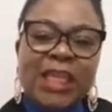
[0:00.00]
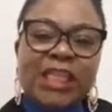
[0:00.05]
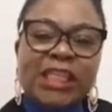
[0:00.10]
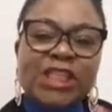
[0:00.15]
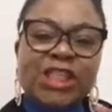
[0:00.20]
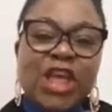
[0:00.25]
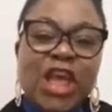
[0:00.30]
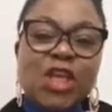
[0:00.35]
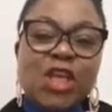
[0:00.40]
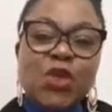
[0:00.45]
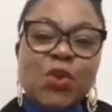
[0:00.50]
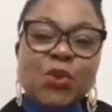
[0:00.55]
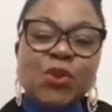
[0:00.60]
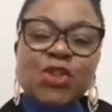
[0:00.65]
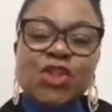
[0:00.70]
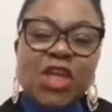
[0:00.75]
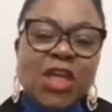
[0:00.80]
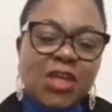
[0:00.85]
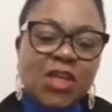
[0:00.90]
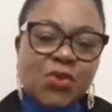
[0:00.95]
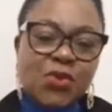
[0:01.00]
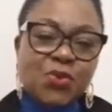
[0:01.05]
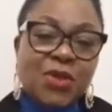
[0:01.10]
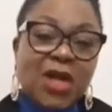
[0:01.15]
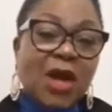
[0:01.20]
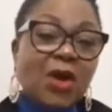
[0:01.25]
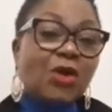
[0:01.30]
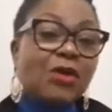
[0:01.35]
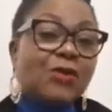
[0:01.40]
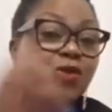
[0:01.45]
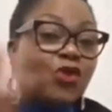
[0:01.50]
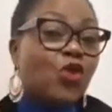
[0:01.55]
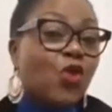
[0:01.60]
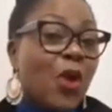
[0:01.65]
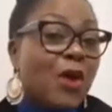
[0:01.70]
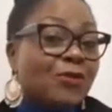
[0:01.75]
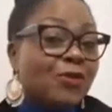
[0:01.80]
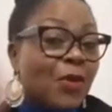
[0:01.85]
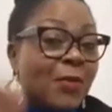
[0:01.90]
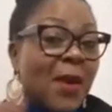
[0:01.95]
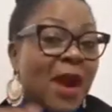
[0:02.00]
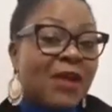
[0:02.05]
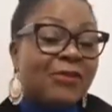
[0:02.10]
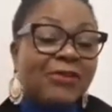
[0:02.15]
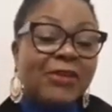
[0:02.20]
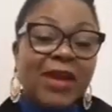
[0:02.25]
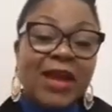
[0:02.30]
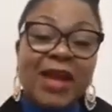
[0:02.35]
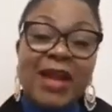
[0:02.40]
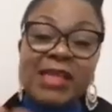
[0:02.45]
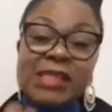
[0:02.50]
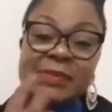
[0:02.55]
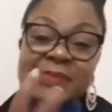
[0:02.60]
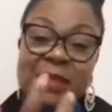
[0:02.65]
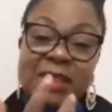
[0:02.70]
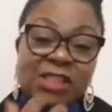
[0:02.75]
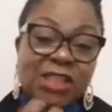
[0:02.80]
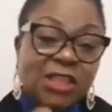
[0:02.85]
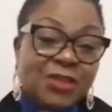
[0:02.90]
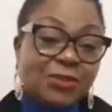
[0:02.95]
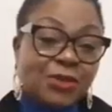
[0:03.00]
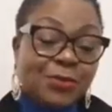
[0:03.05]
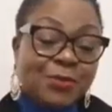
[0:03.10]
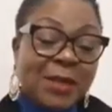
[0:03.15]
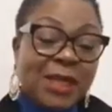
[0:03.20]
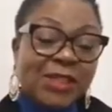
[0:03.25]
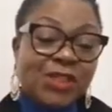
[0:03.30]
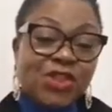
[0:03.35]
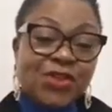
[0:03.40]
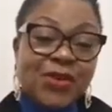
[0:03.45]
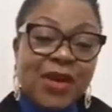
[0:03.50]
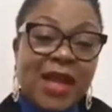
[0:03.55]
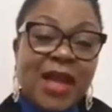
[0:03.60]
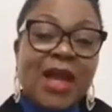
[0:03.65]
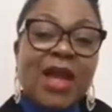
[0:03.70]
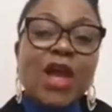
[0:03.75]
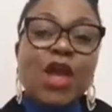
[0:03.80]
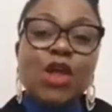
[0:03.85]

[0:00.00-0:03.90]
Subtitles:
Juju. Now, if you are from Africa, especially from Nigeria,